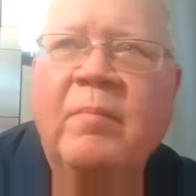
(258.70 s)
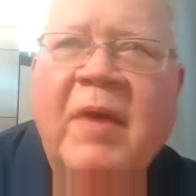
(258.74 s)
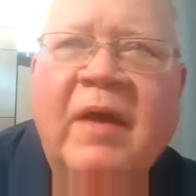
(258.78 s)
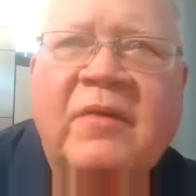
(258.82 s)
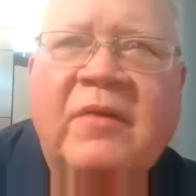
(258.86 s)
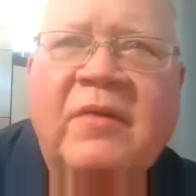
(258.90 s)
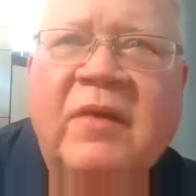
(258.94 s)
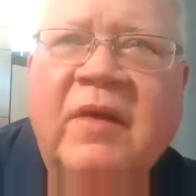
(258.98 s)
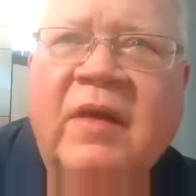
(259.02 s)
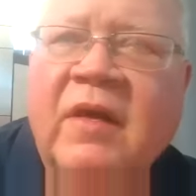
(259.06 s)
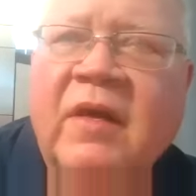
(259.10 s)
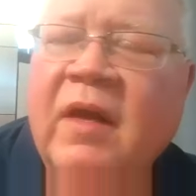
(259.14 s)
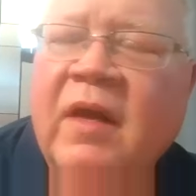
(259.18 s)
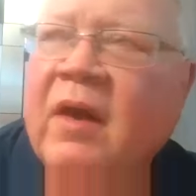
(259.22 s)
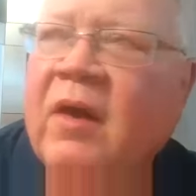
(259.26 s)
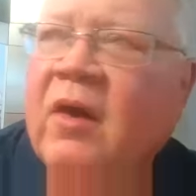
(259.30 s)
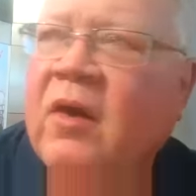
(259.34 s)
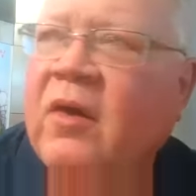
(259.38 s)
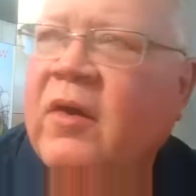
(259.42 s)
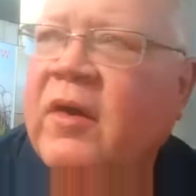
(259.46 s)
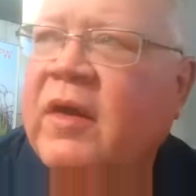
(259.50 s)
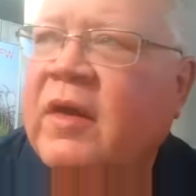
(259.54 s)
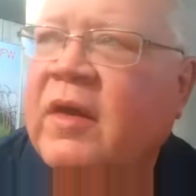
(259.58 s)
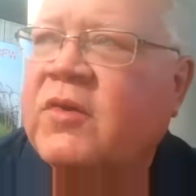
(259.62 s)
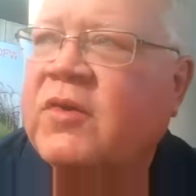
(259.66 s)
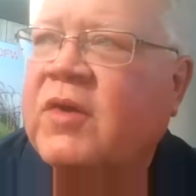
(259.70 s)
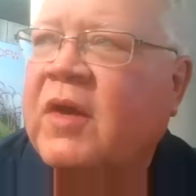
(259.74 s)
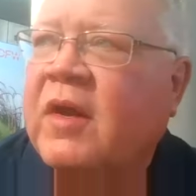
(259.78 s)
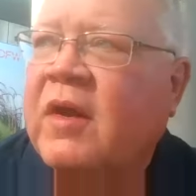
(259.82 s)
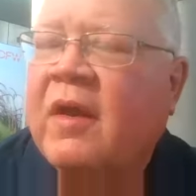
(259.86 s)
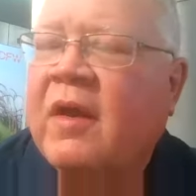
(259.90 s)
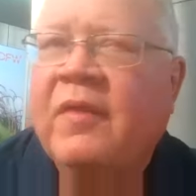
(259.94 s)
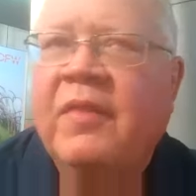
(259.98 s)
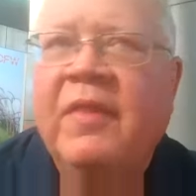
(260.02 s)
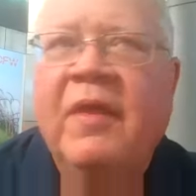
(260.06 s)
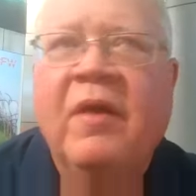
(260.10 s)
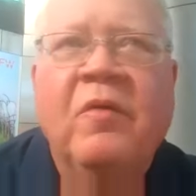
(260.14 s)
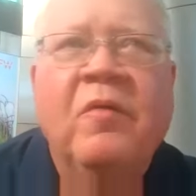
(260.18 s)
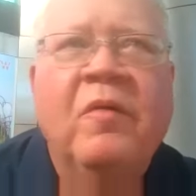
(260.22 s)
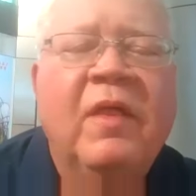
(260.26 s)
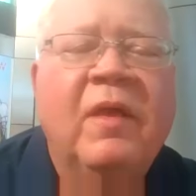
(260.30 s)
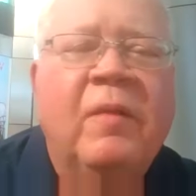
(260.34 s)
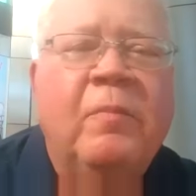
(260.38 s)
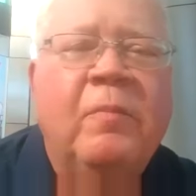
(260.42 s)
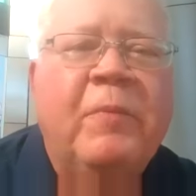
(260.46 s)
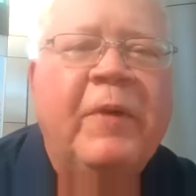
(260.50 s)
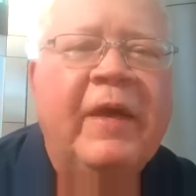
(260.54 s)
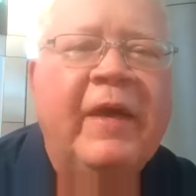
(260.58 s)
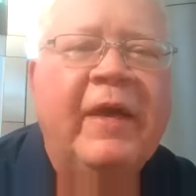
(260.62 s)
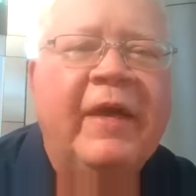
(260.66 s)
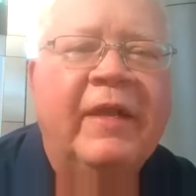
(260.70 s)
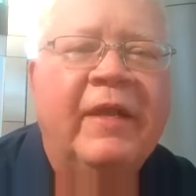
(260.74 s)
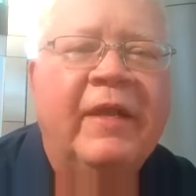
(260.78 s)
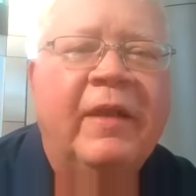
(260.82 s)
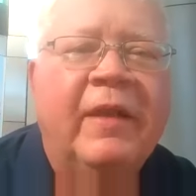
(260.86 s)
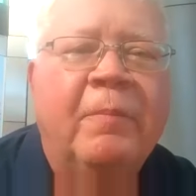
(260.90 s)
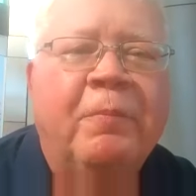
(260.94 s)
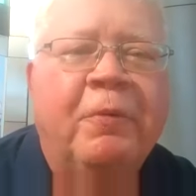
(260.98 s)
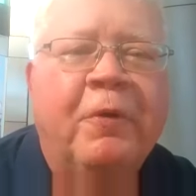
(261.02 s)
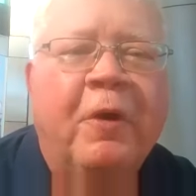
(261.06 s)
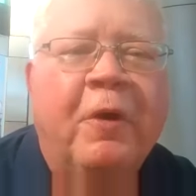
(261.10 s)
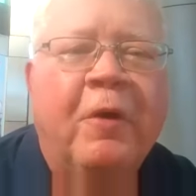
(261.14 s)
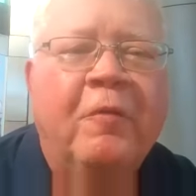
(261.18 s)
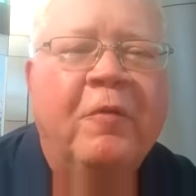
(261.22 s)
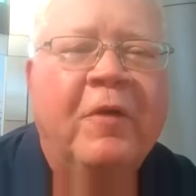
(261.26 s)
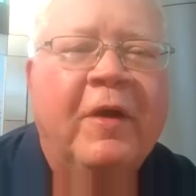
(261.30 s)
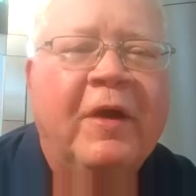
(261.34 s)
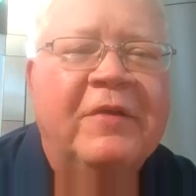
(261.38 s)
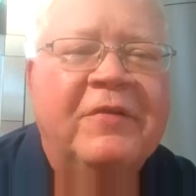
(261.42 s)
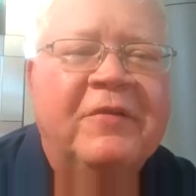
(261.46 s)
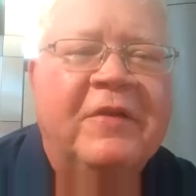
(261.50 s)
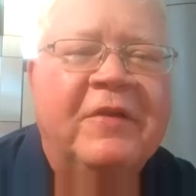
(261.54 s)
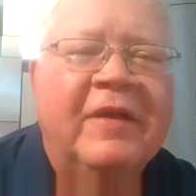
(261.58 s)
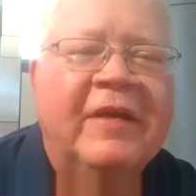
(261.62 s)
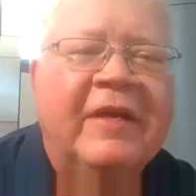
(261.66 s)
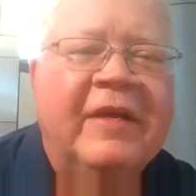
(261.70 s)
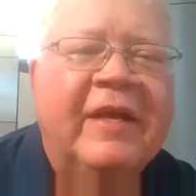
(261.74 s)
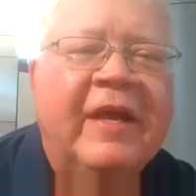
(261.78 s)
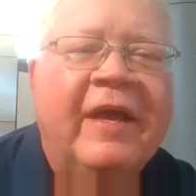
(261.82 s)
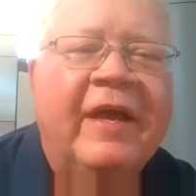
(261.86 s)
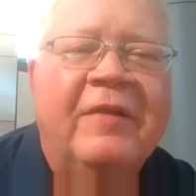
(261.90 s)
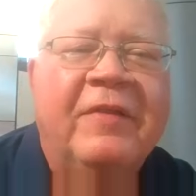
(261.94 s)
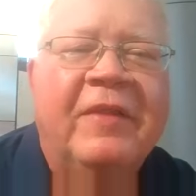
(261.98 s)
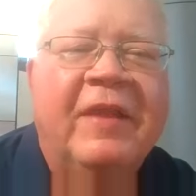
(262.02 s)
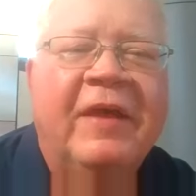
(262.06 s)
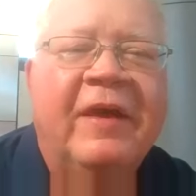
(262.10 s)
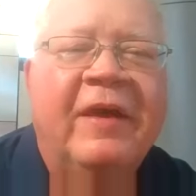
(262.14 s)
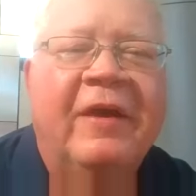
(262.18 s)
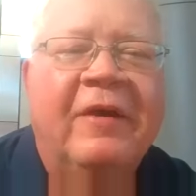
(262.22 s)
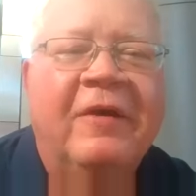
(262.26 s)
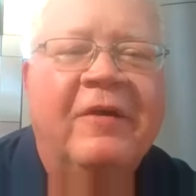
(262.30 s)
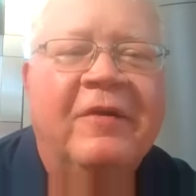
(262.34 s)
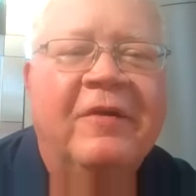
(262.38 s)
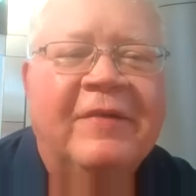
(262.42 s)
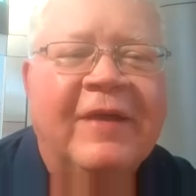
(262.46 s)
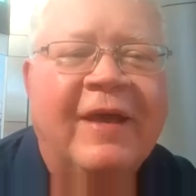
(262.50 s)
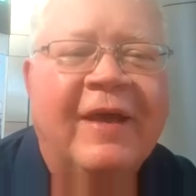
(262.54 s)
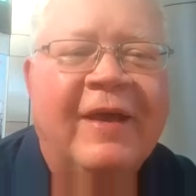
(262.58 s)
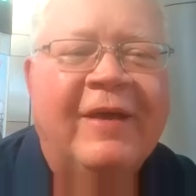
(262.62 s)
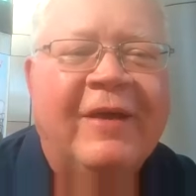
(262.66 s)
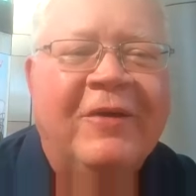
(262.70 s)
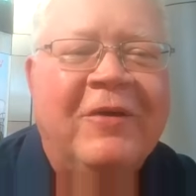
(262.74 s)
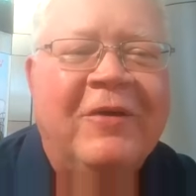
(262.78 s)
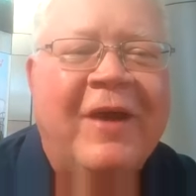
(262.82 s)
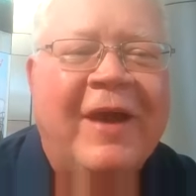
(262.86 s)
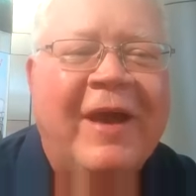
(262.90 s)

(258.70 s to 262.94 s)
the Mexican heritage, they're really big in the pro wrestling down there. Is that correct?